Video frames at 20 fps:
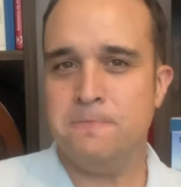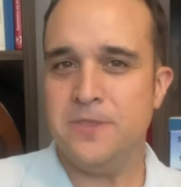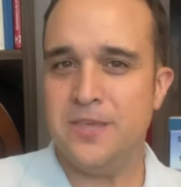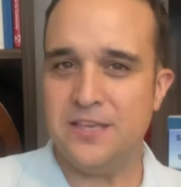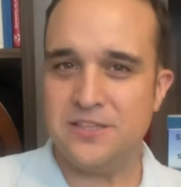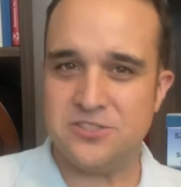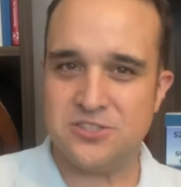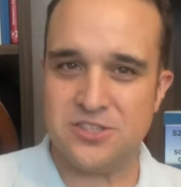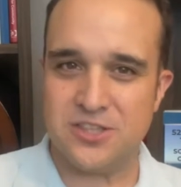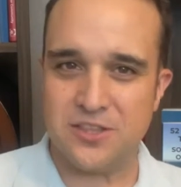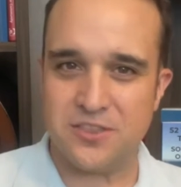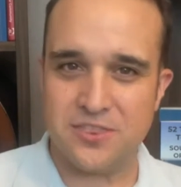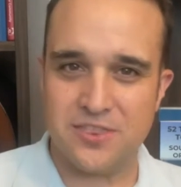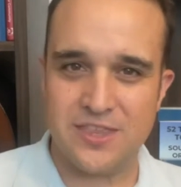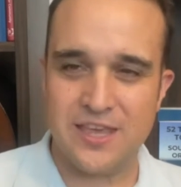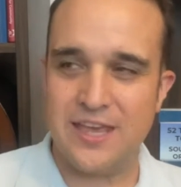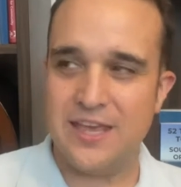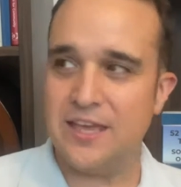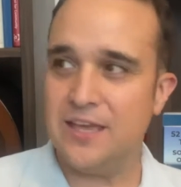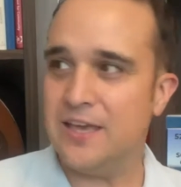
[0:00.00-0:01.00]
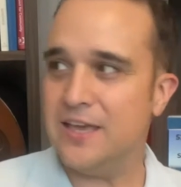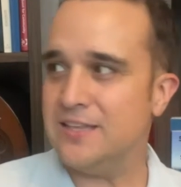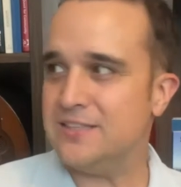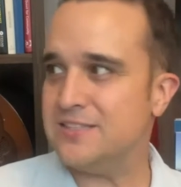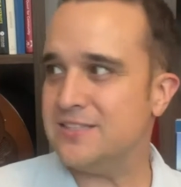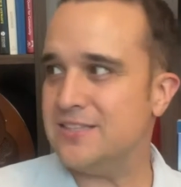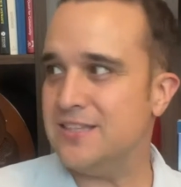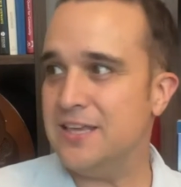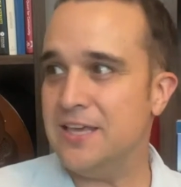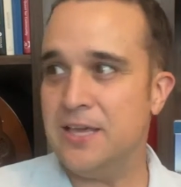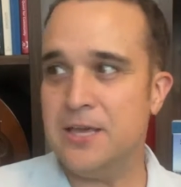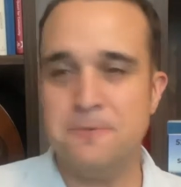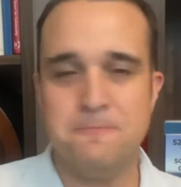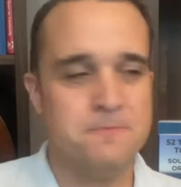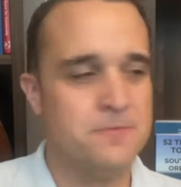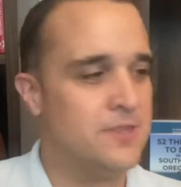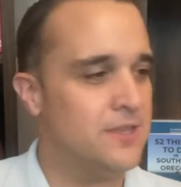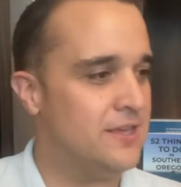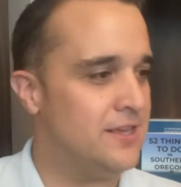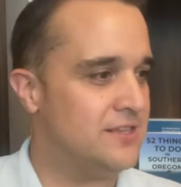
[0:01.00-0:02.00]
It's the thing, it's the
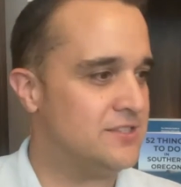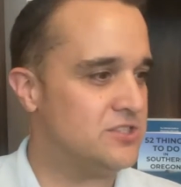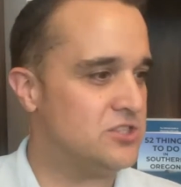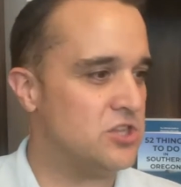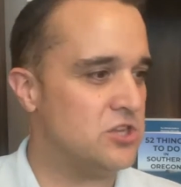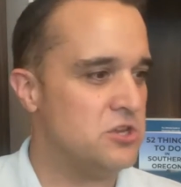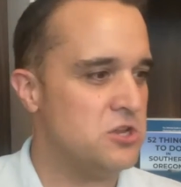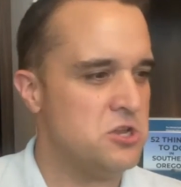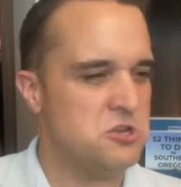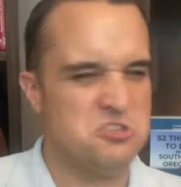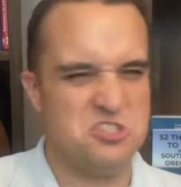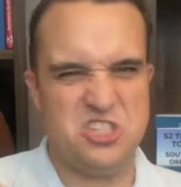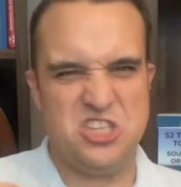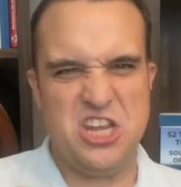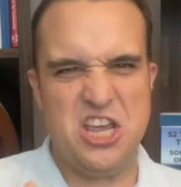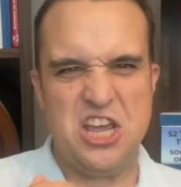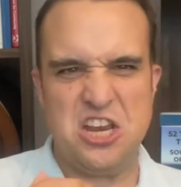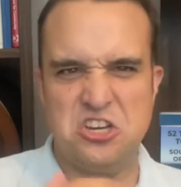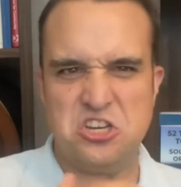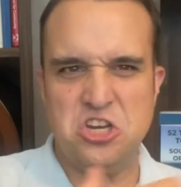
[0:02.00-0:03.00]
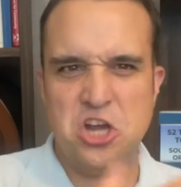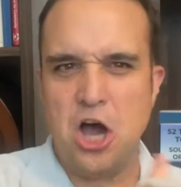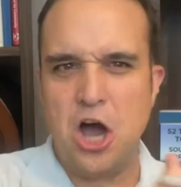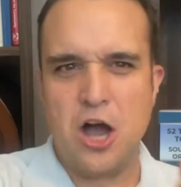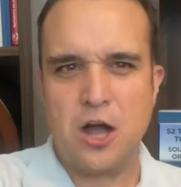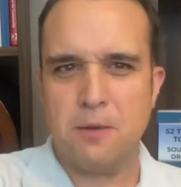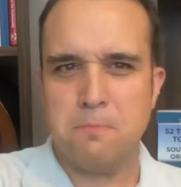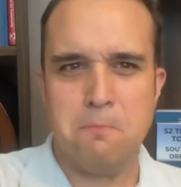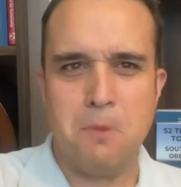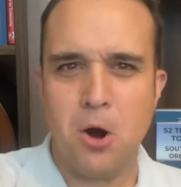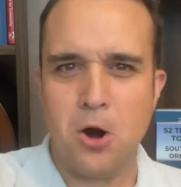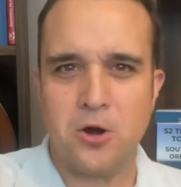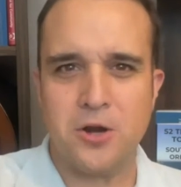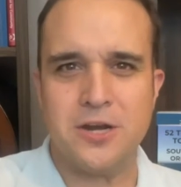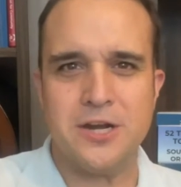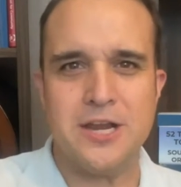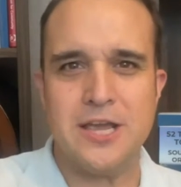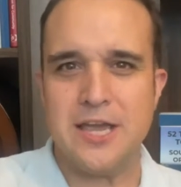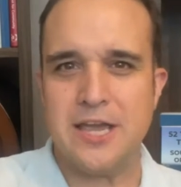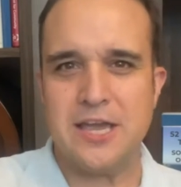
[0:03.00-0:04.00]
it's the TikTok
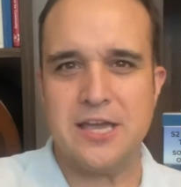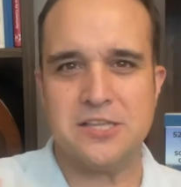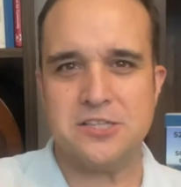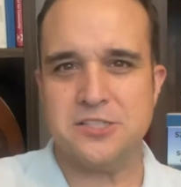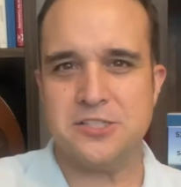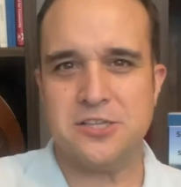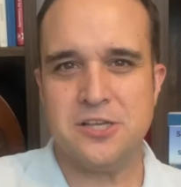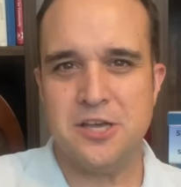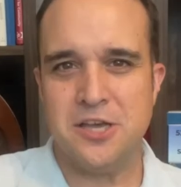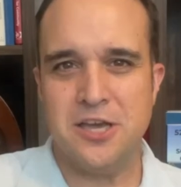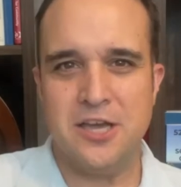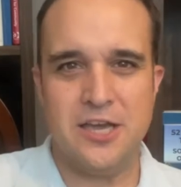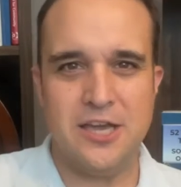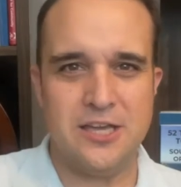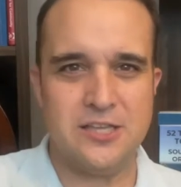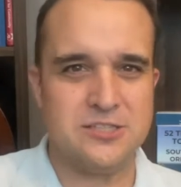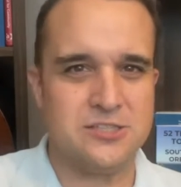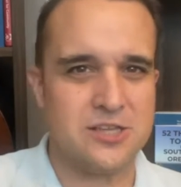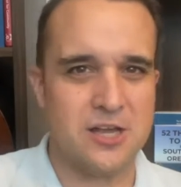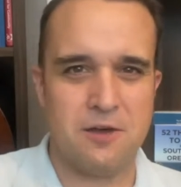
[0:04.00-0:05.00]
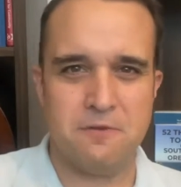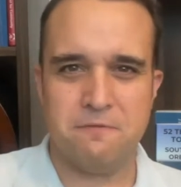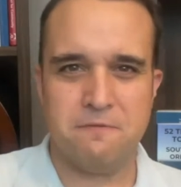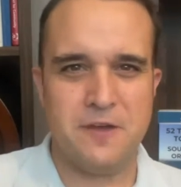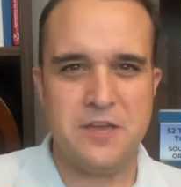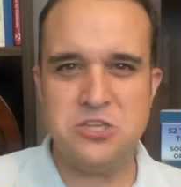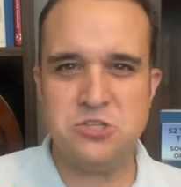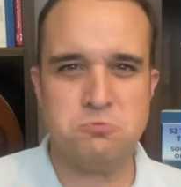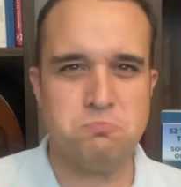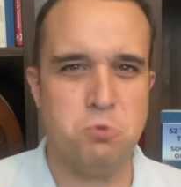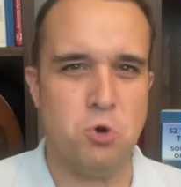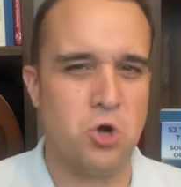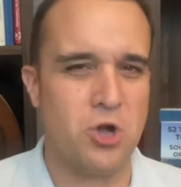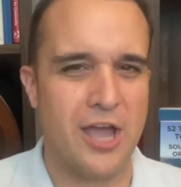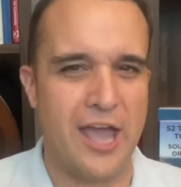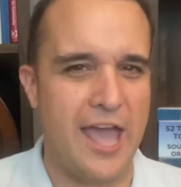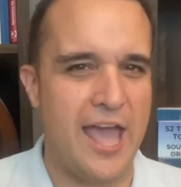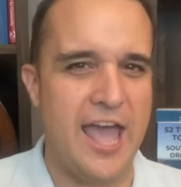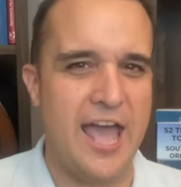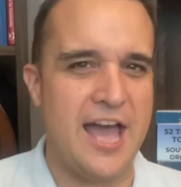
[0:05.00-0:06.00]
marketing, it's it's uh, Facebook
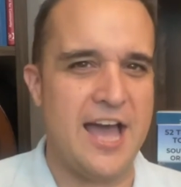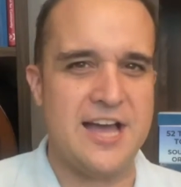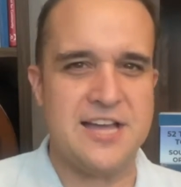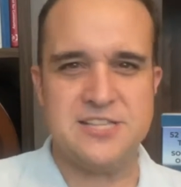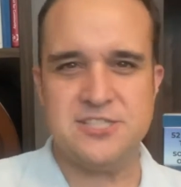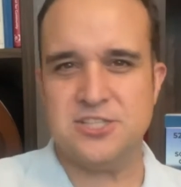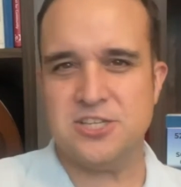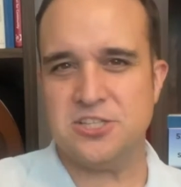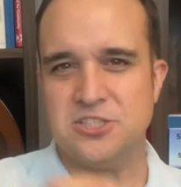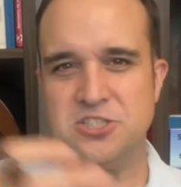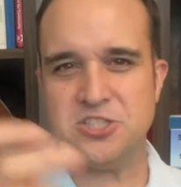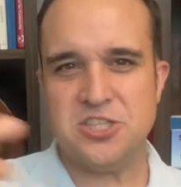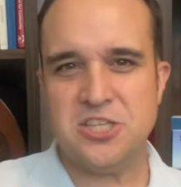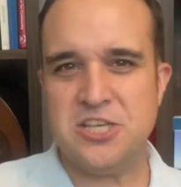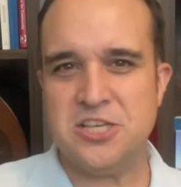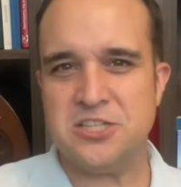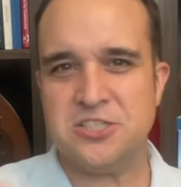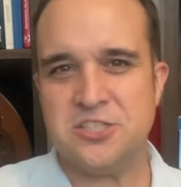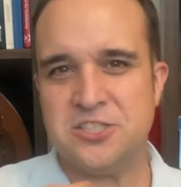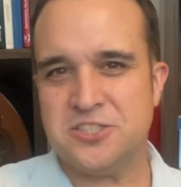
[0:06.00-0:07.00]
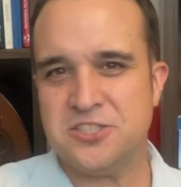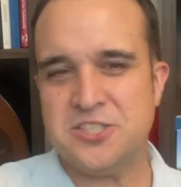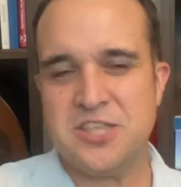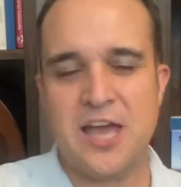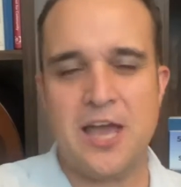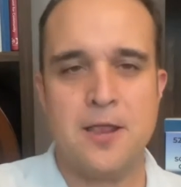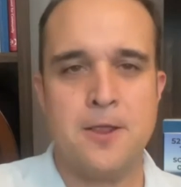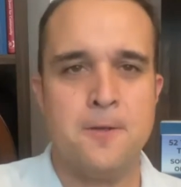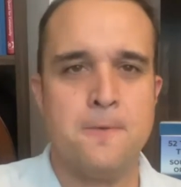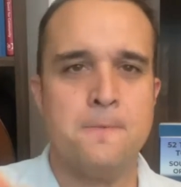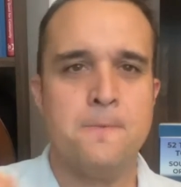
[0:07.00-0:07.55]
ads, it's this, it's that.